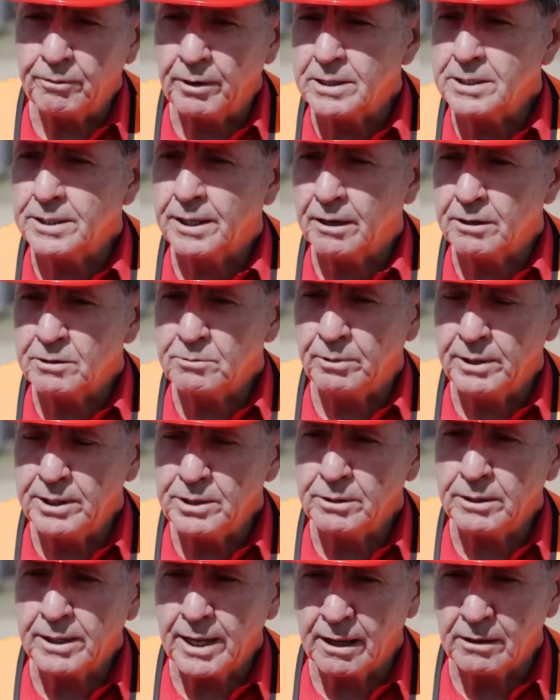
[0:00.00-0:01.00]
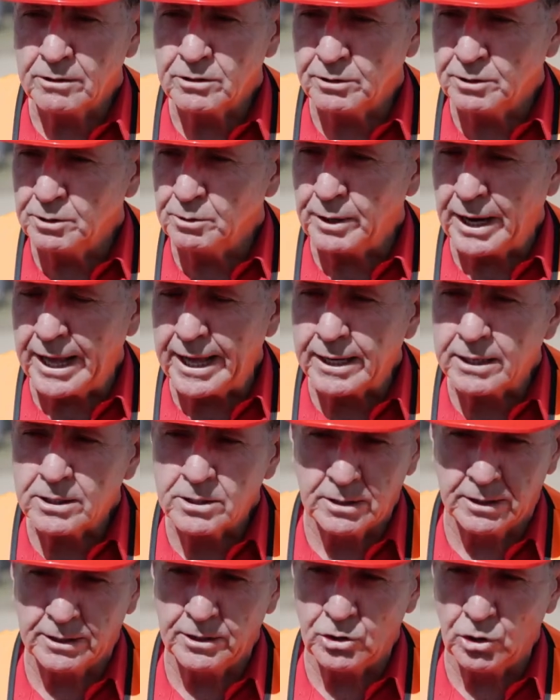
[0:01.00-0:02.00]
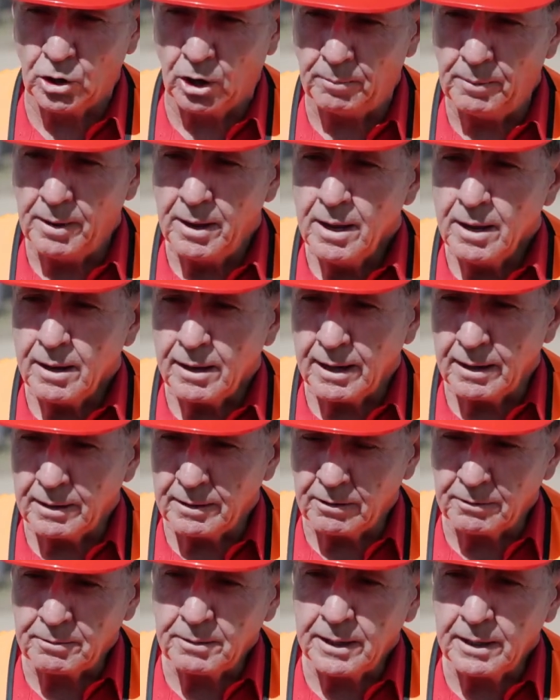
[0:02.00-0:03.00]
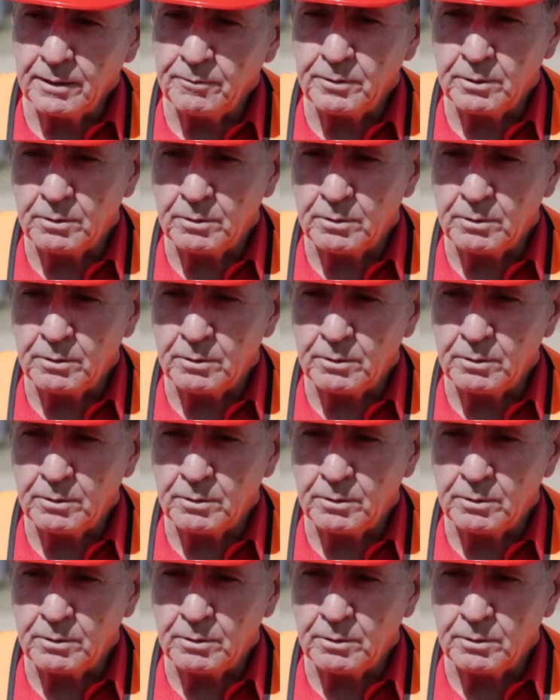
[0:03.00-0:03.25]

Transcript: Fraser Coast Regional Council do an excellent job. And I think if